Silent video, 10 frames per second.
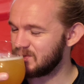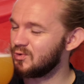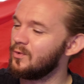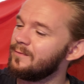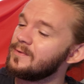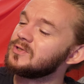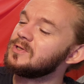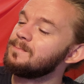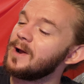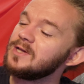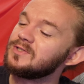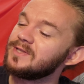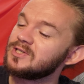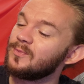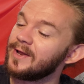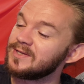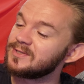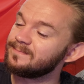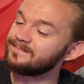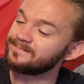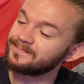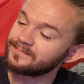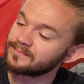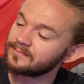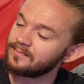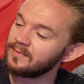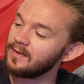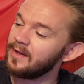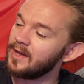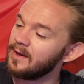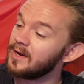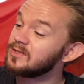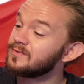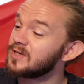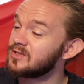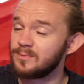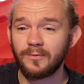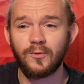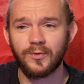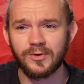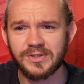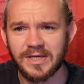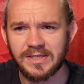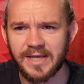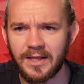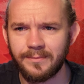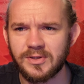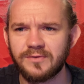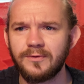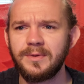So the first impression of this one is, and as I've said to you before, there are 6 elements